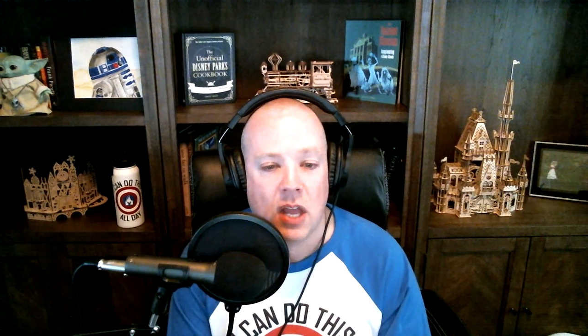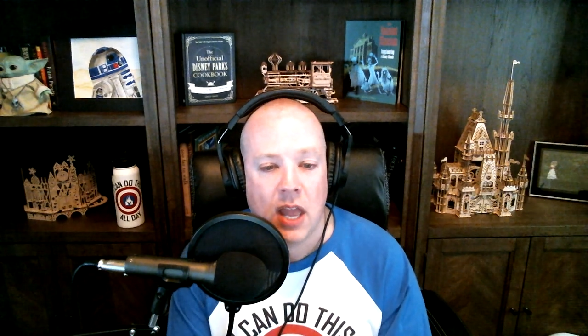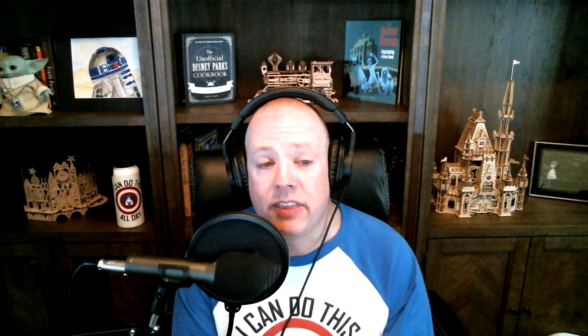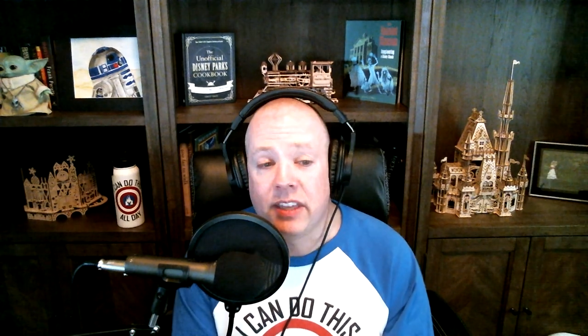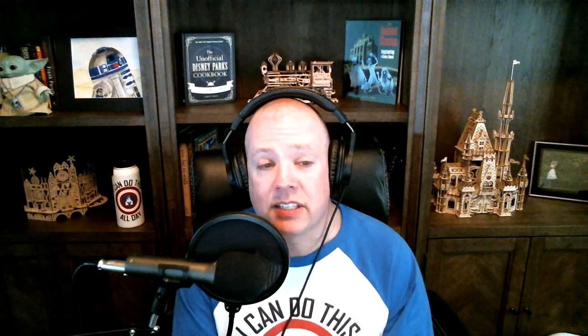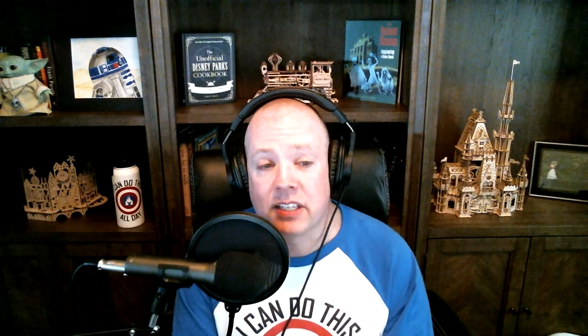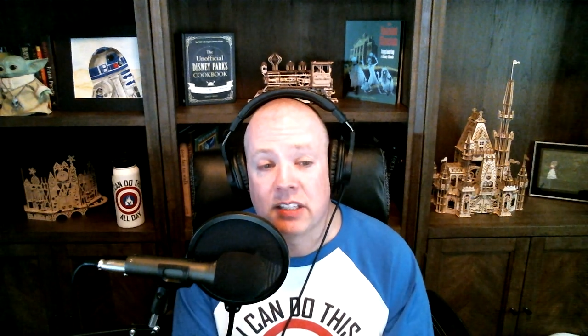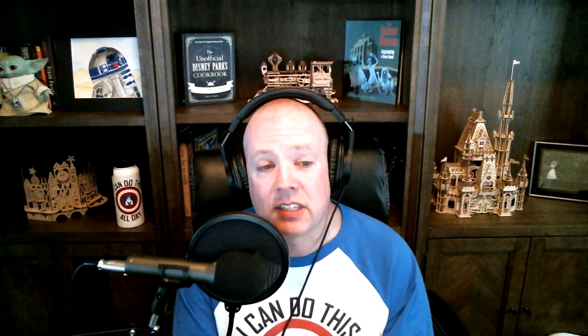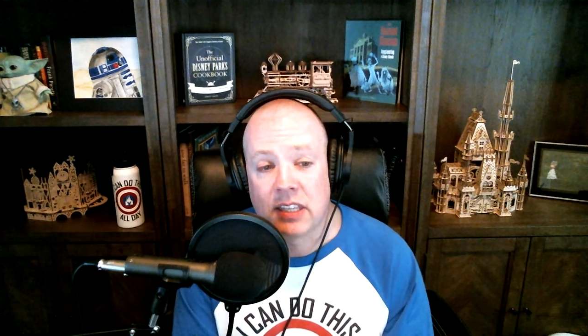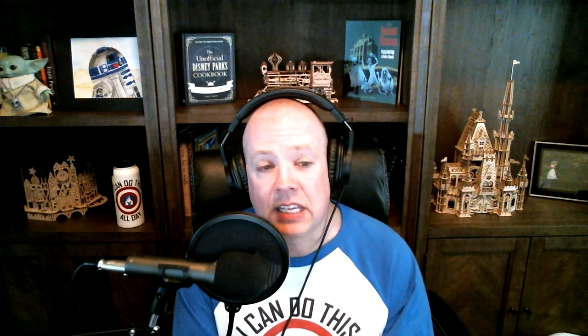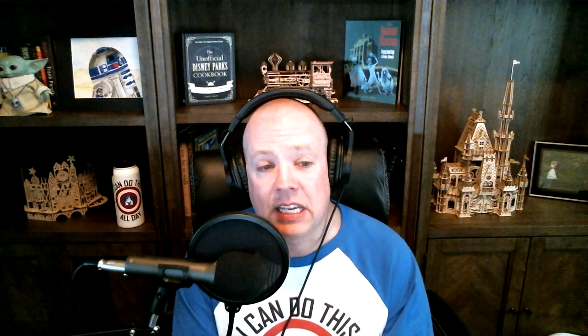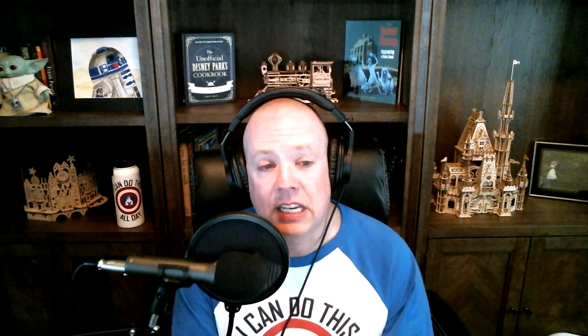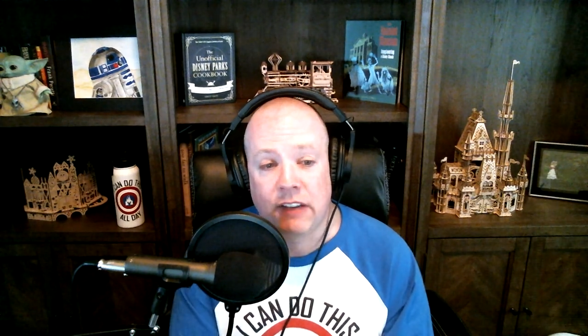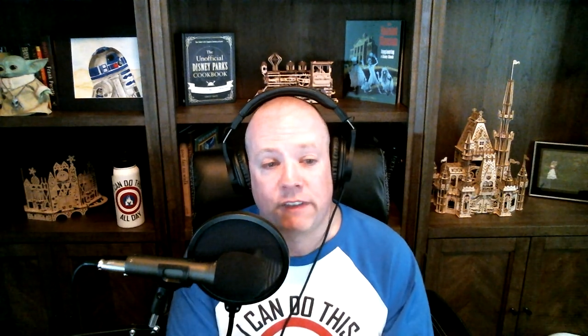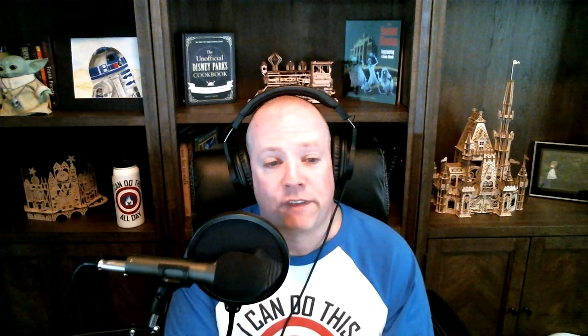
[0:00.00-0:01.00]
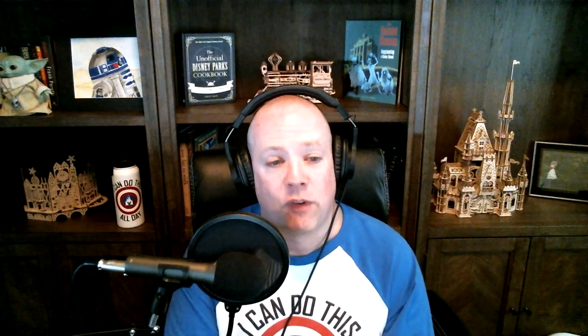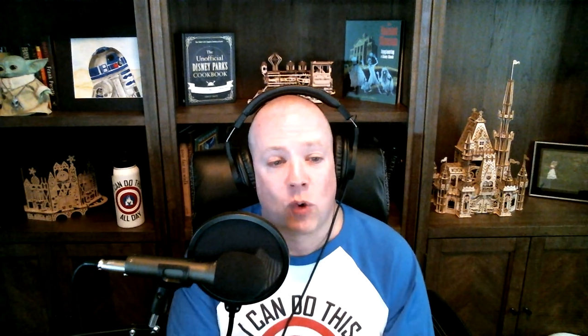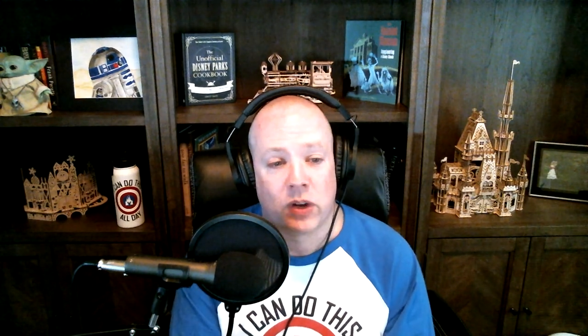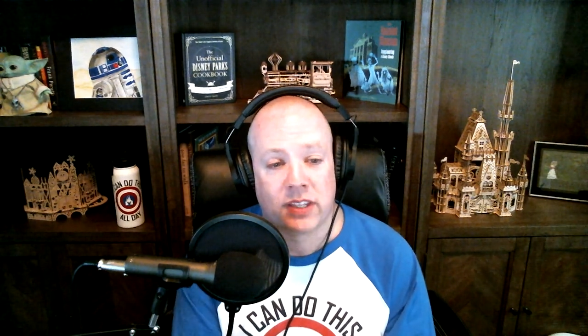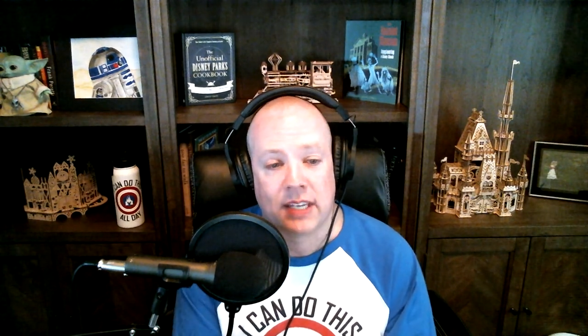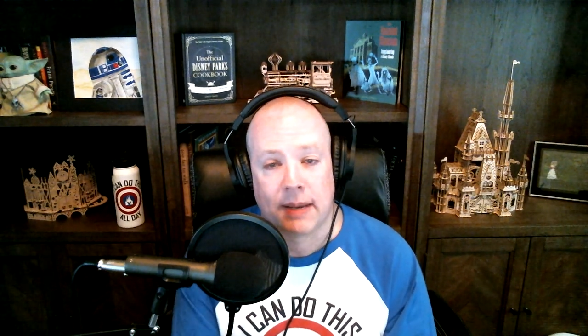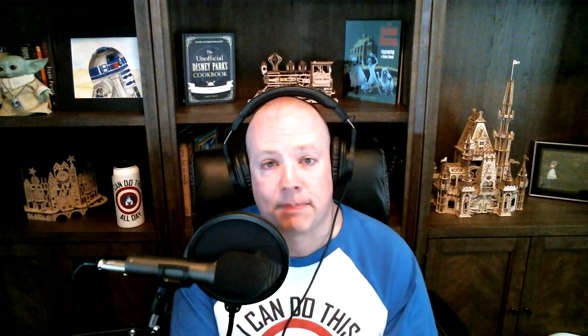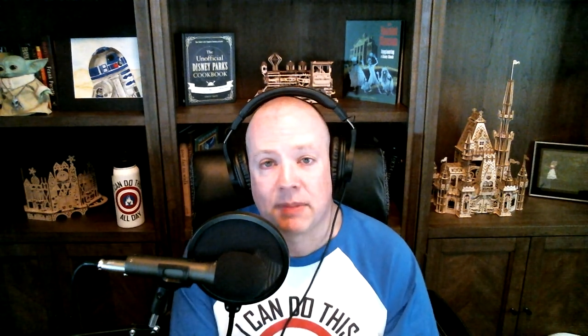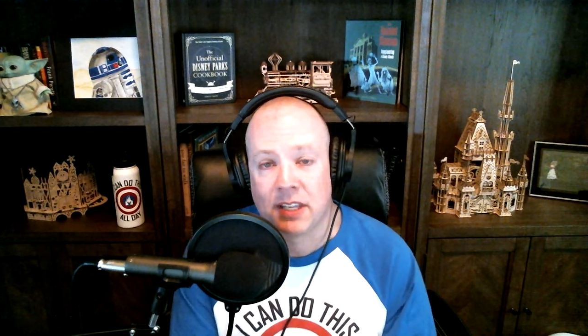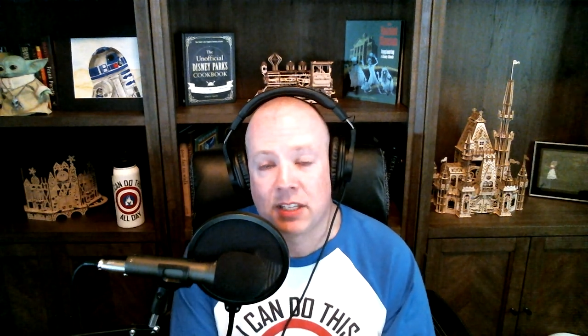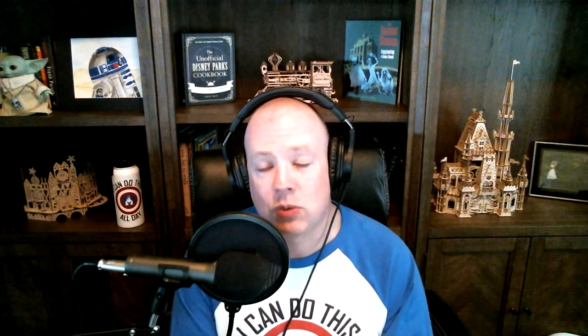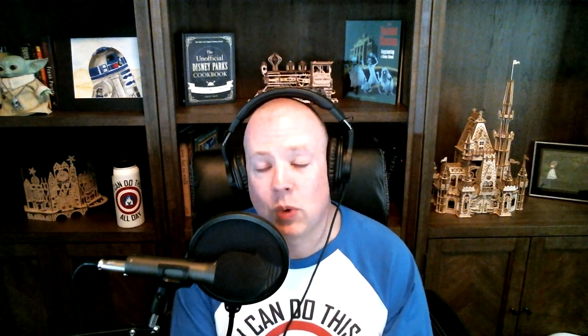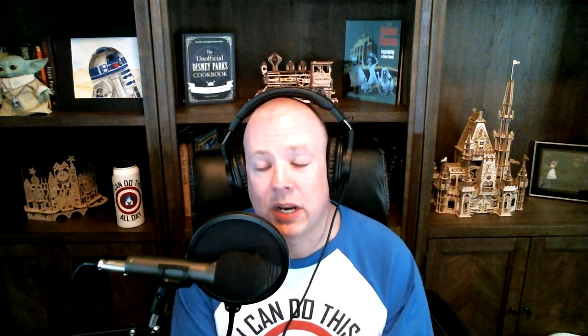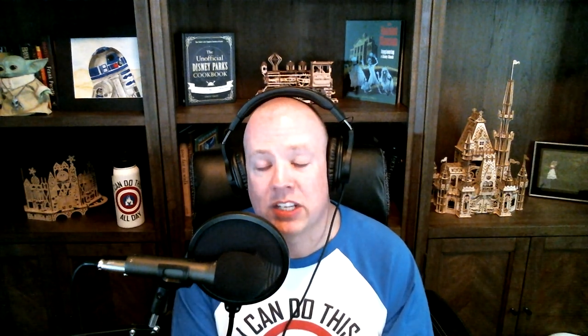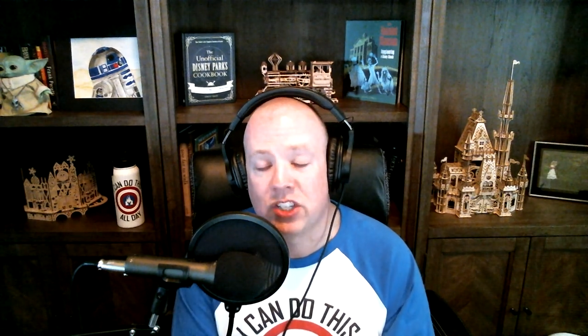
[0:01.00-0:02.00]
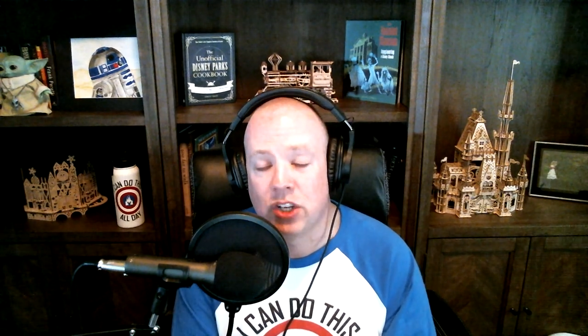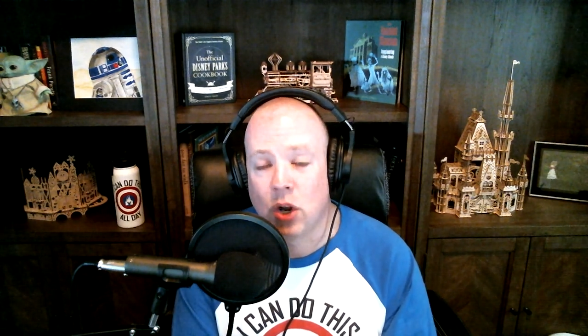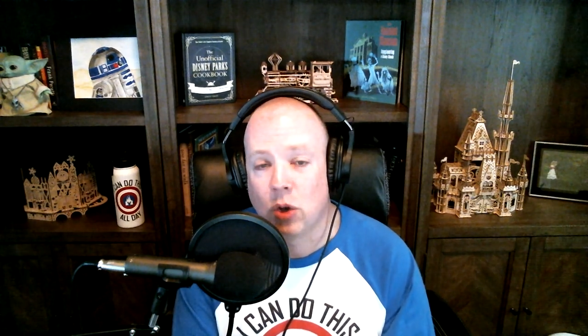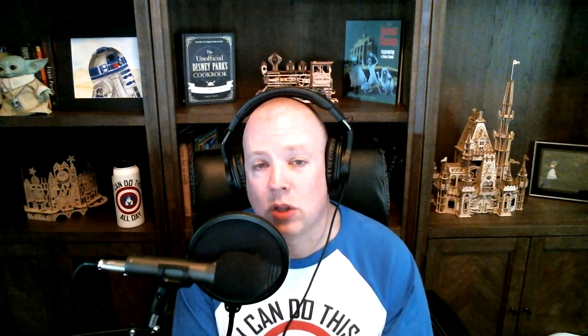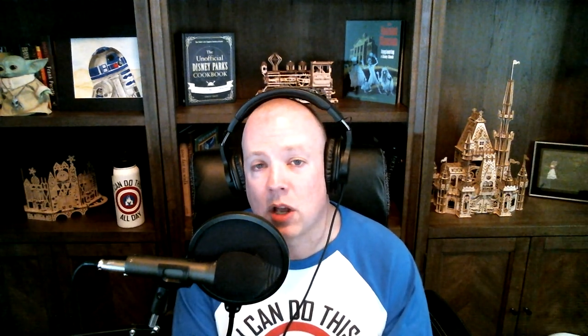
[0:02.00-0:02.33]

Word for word: Uh, this is the fourth tip. This one is no